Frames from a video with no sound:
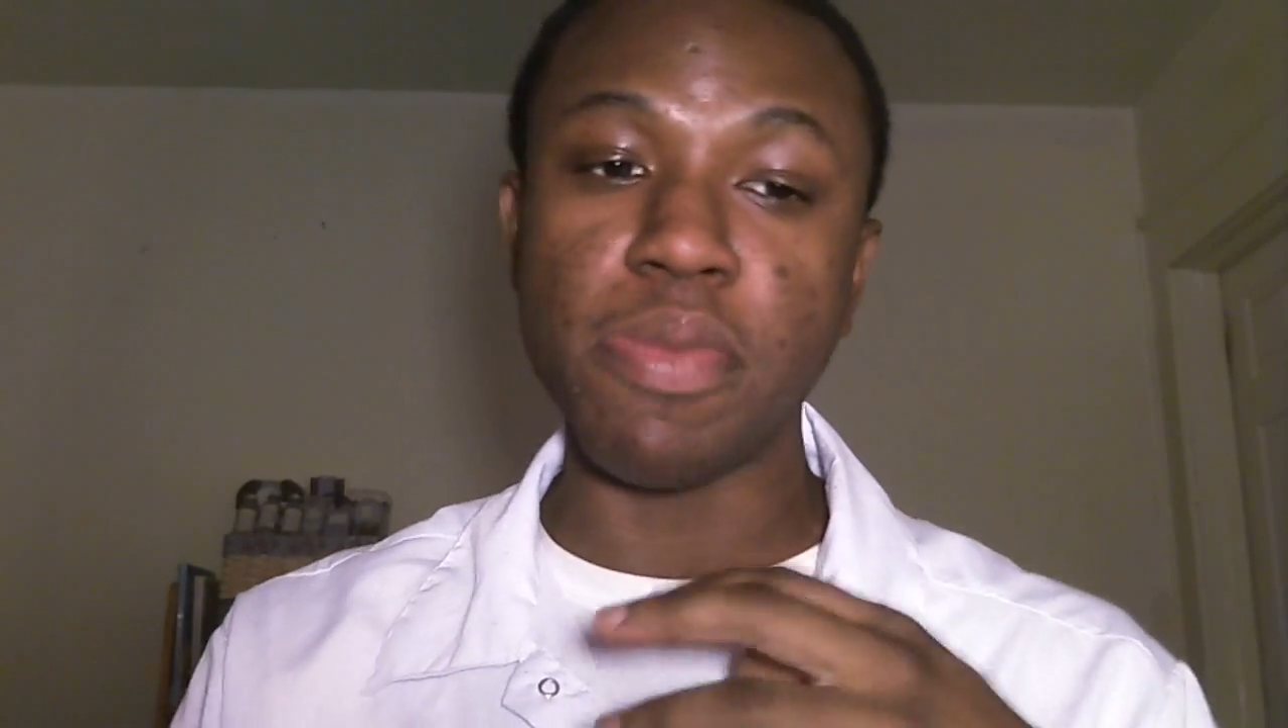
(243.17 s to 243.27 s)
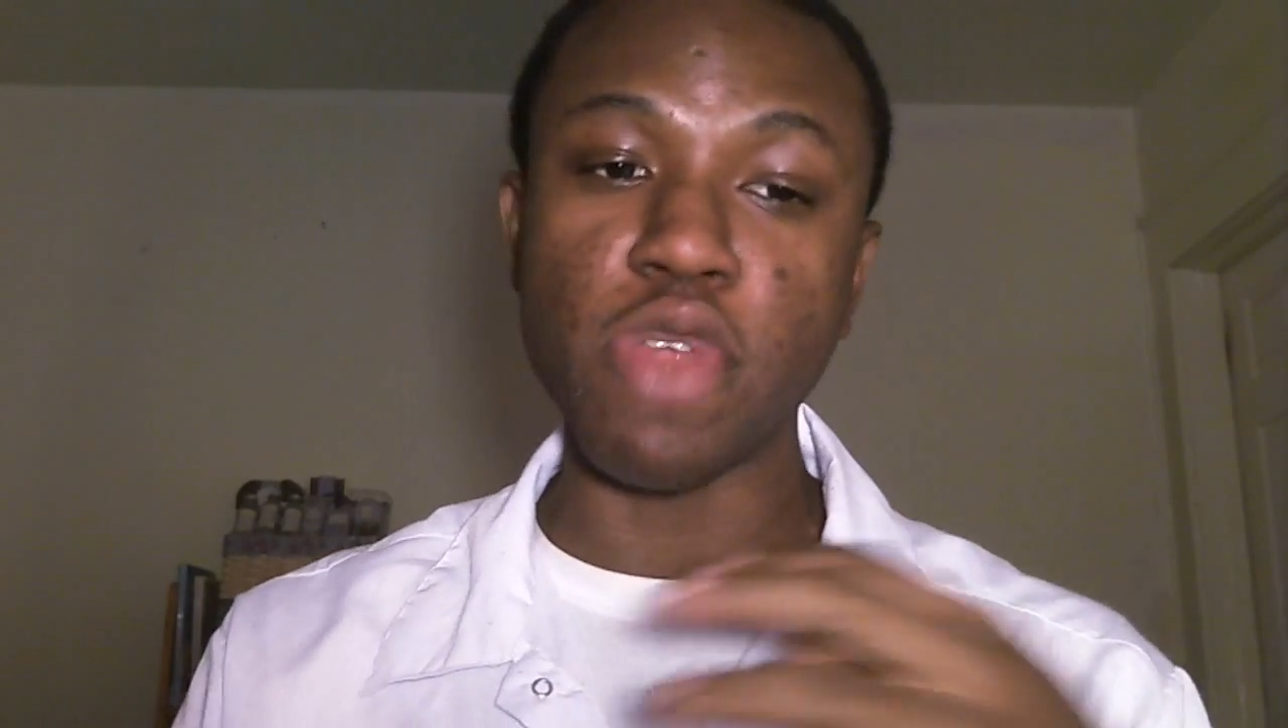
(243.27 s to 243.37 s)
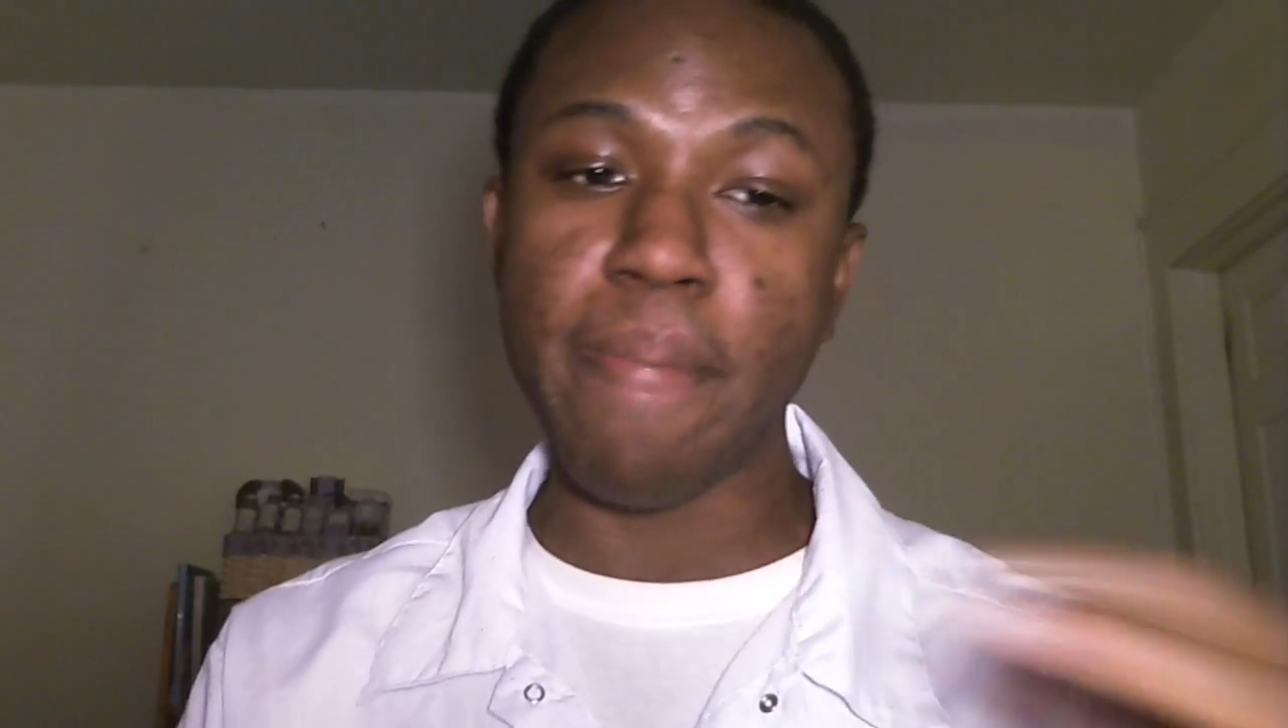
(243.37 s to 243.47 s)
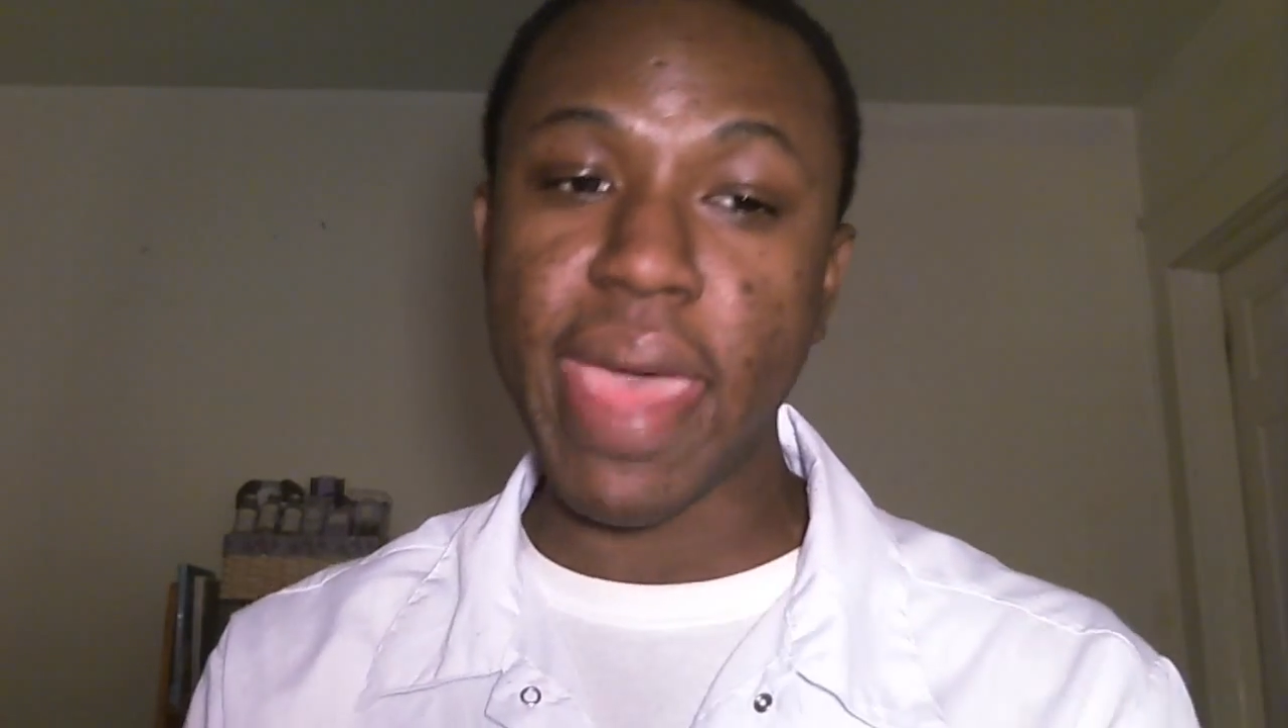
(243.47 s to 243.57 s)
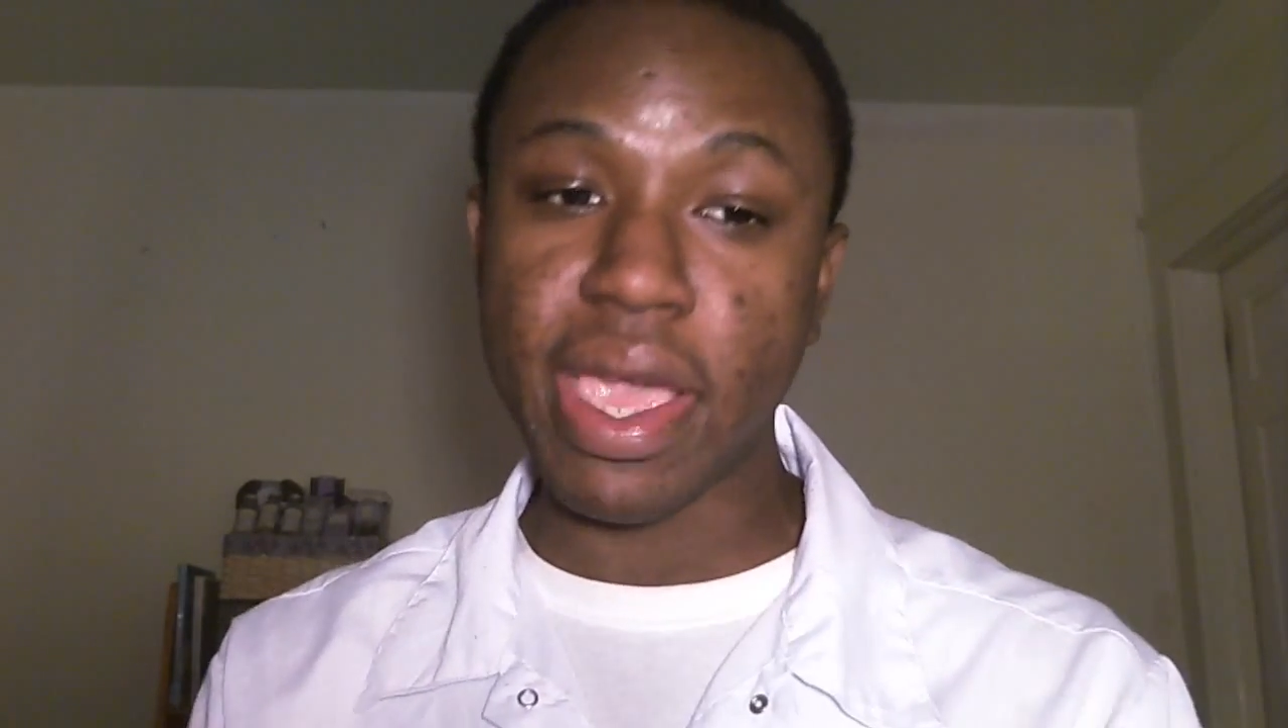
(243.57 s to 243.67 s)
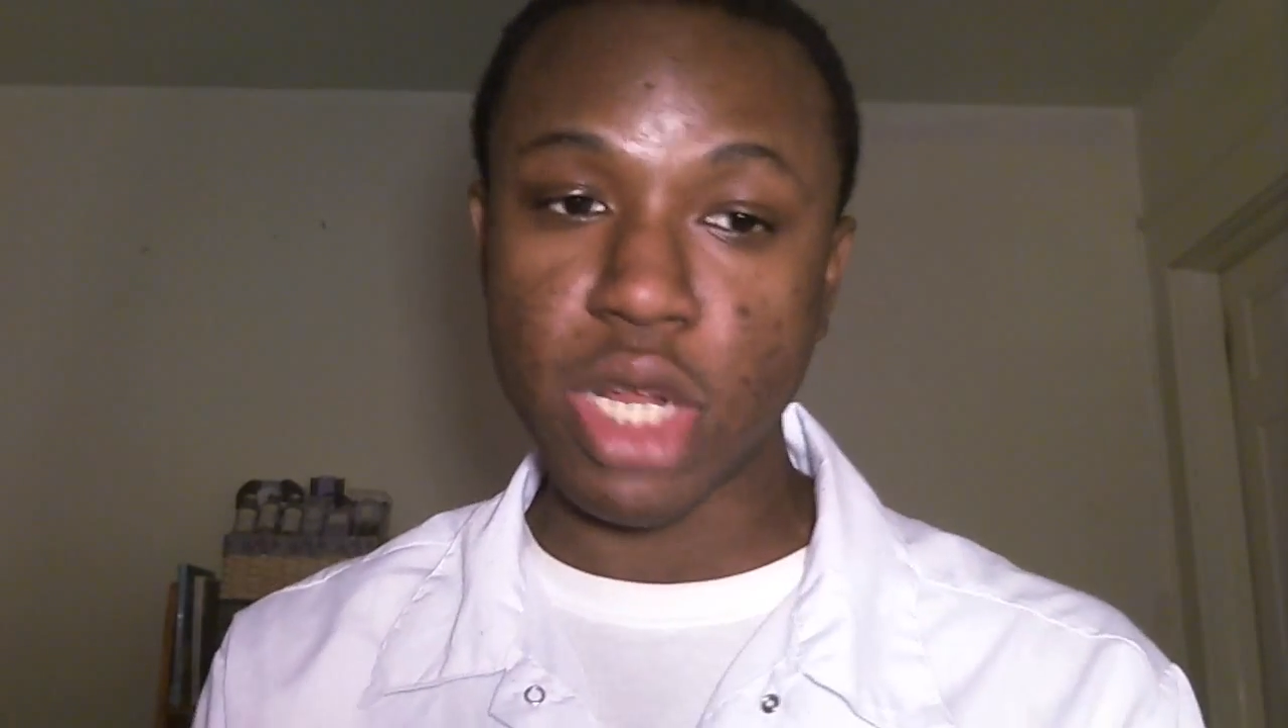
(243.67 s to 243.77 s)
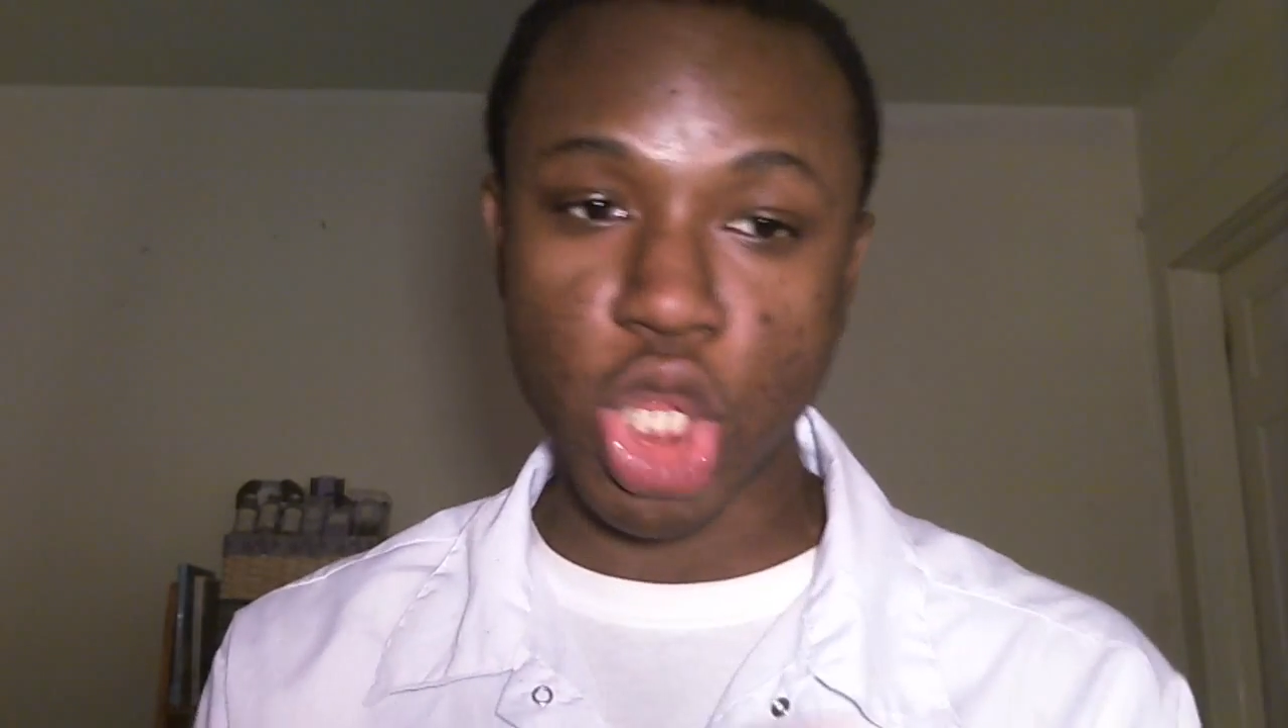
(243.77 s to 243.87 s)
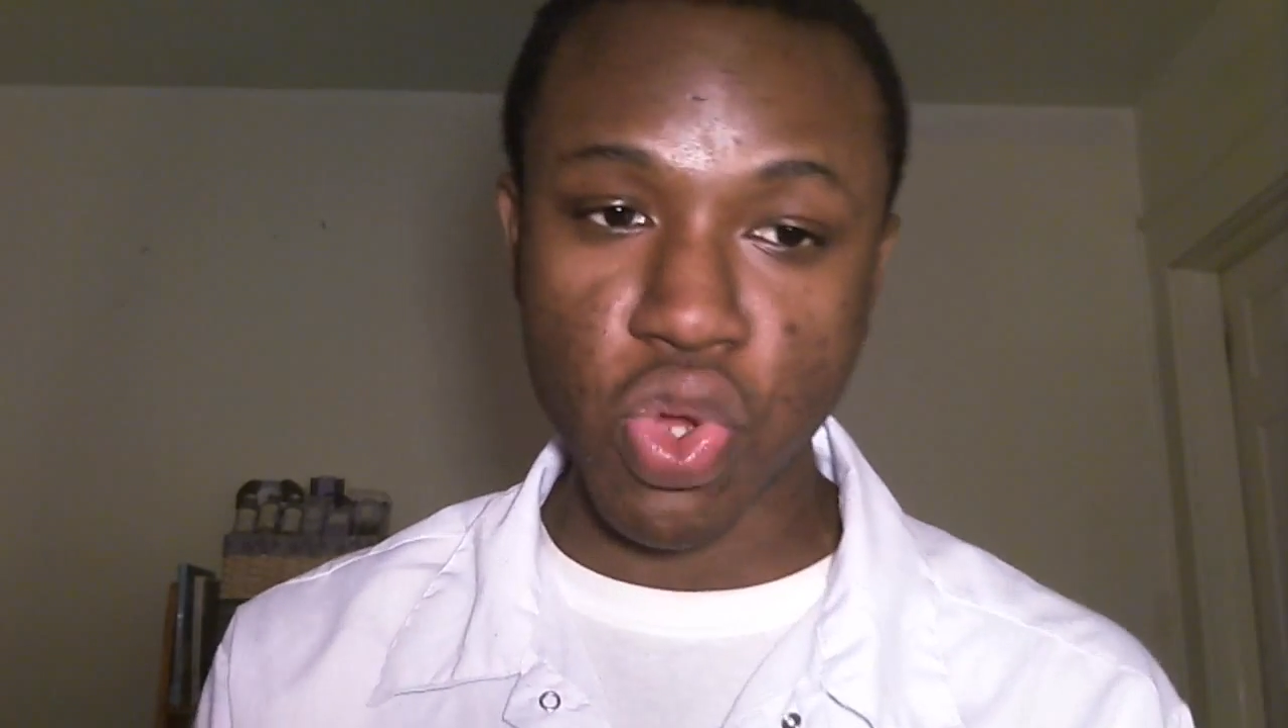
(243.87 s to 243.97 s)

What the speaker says: them on the back of the